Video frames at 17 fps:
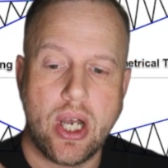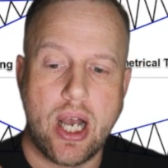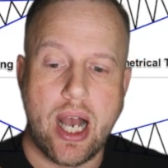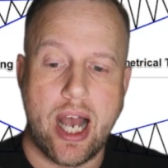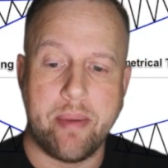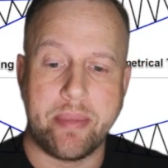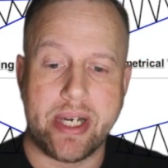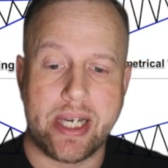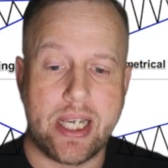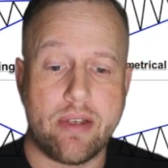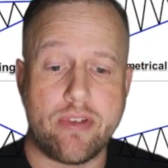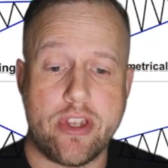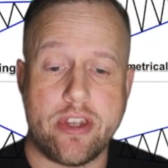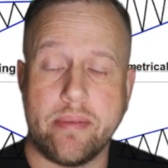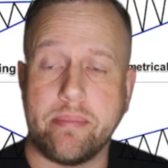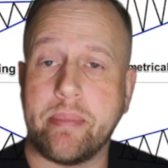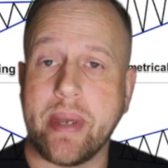I'm going to give you
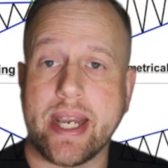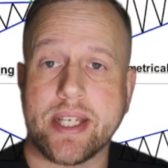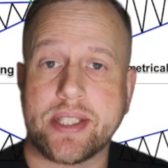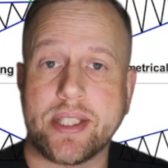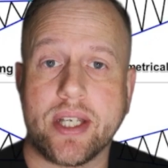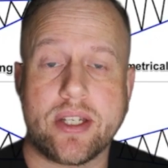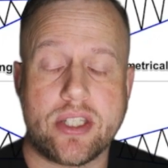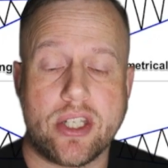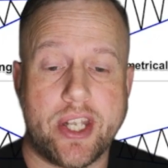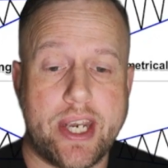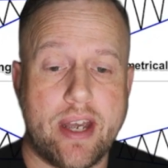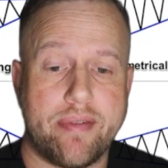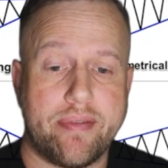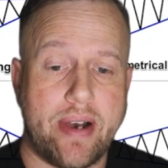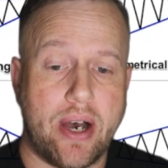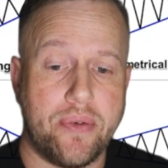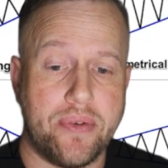the basics, lay a
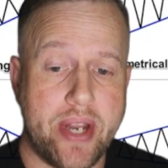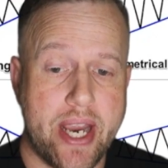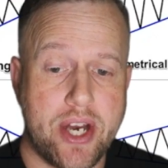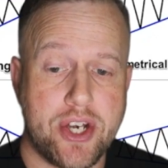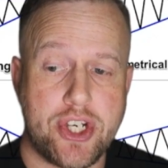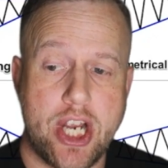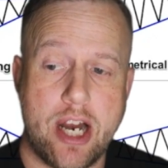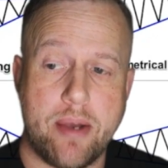foundation.